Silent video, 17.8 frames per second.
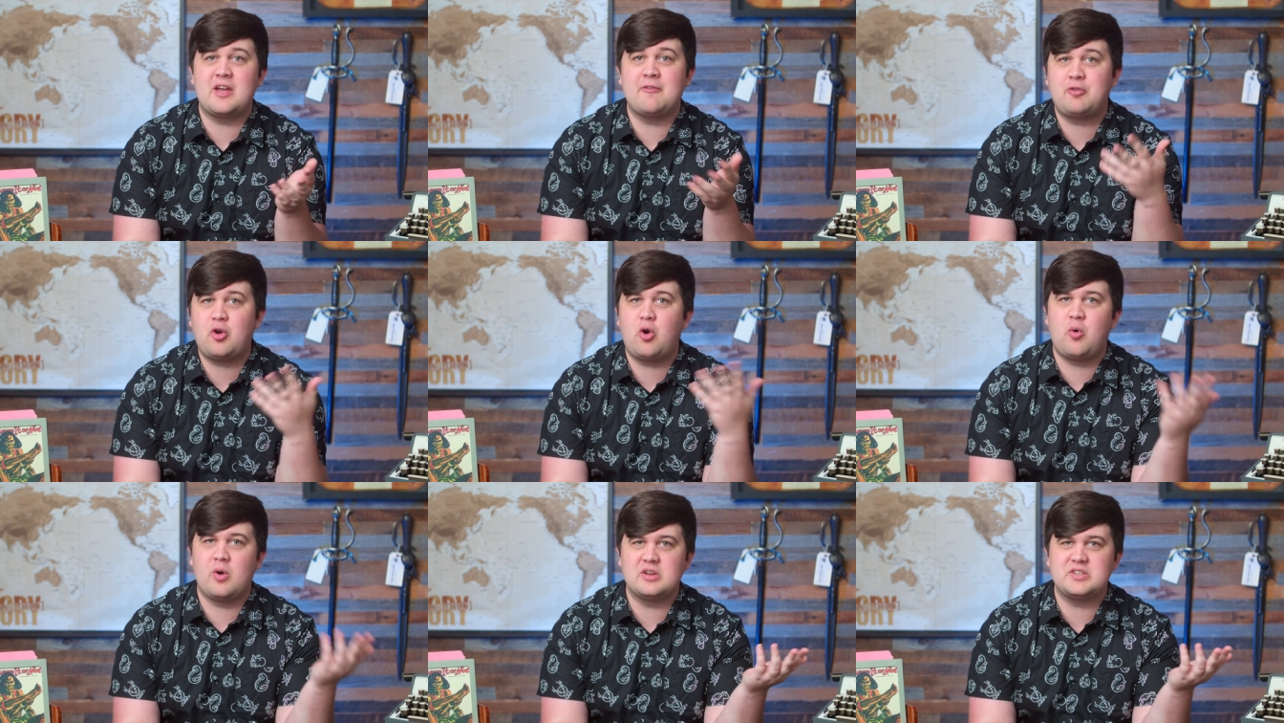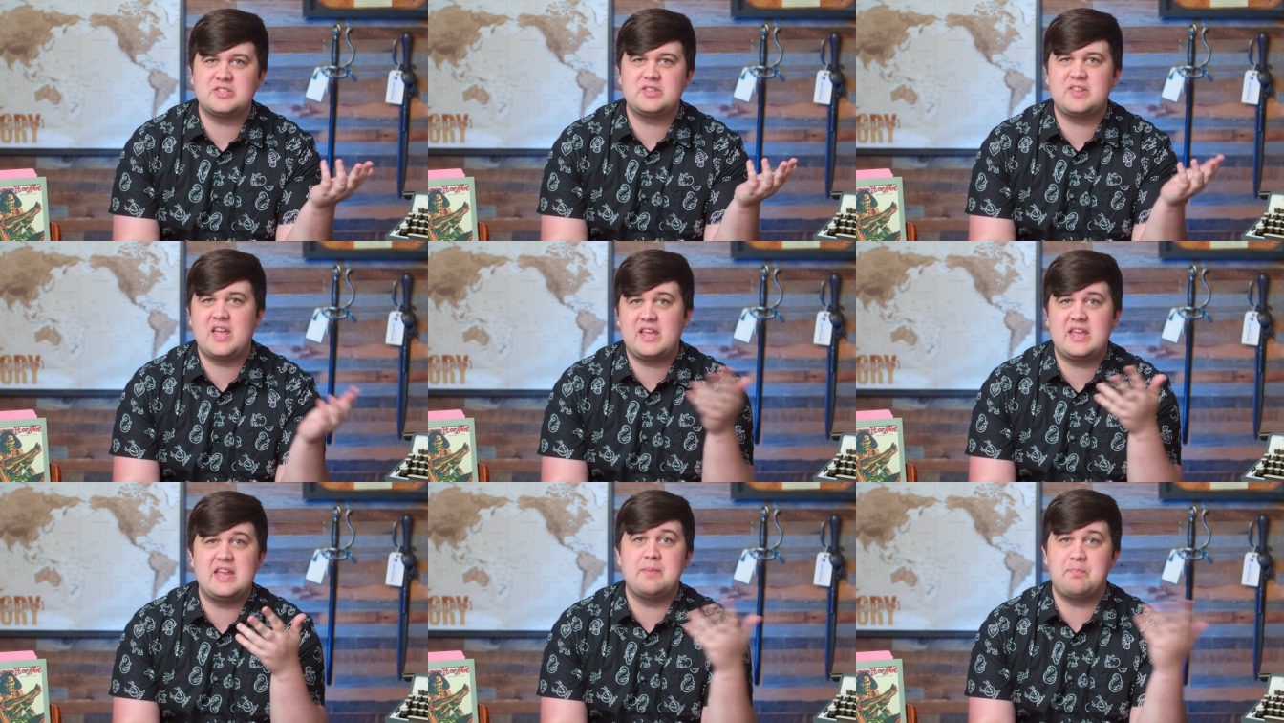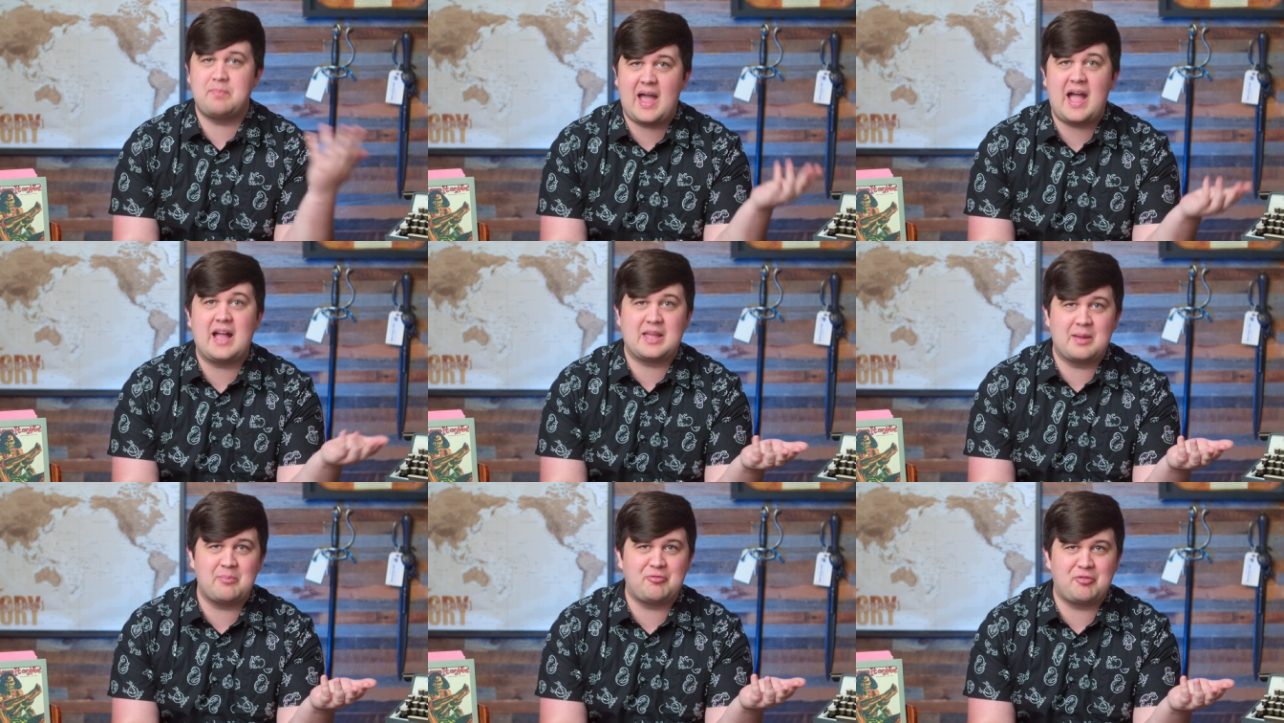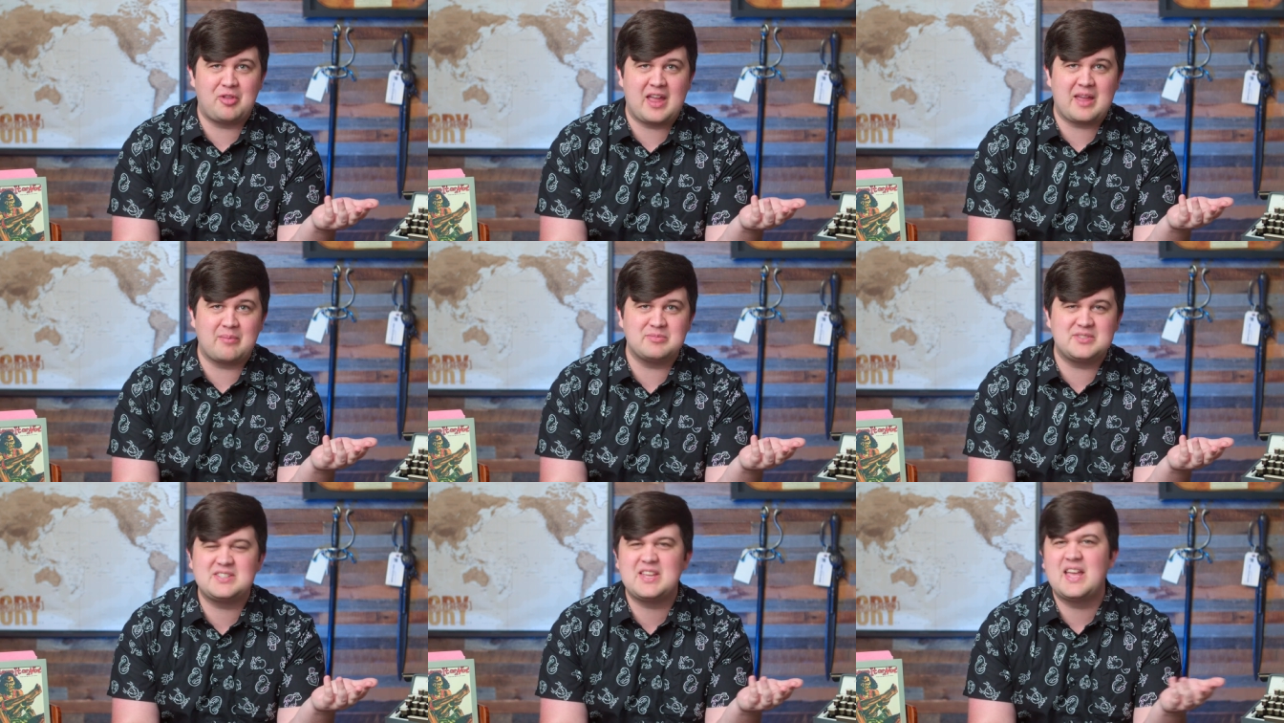of course, they keep backup
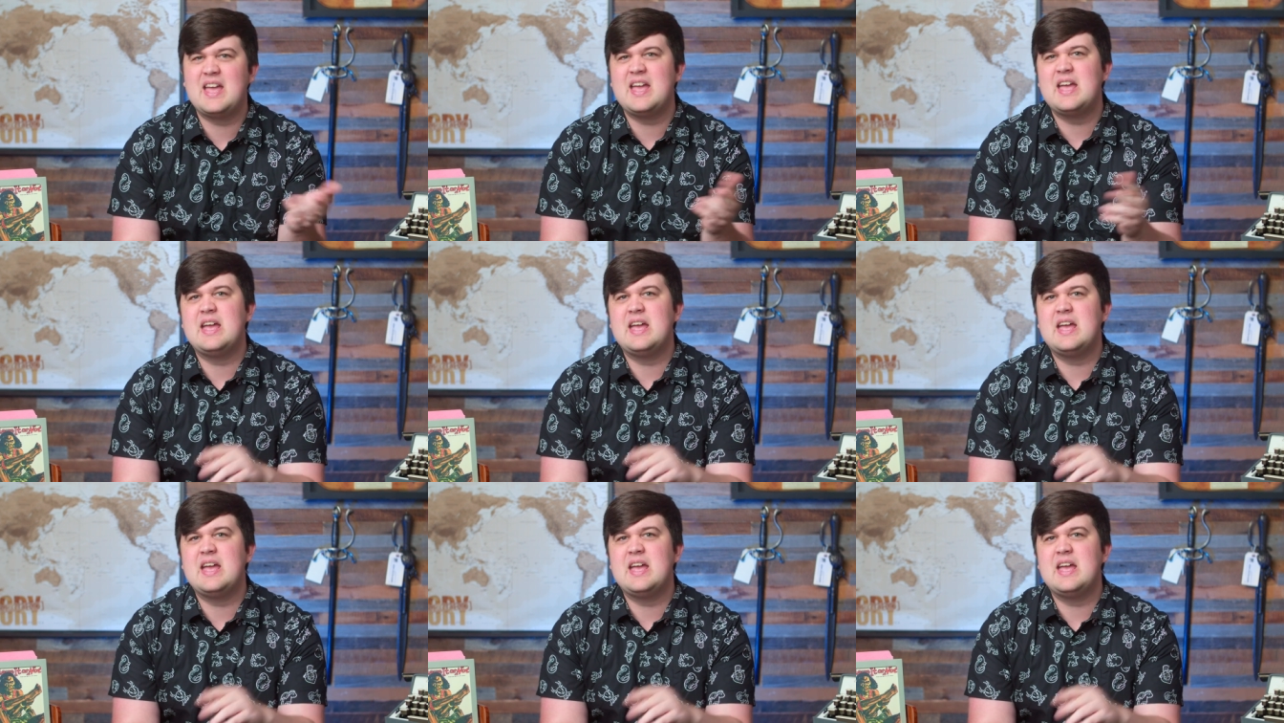flames.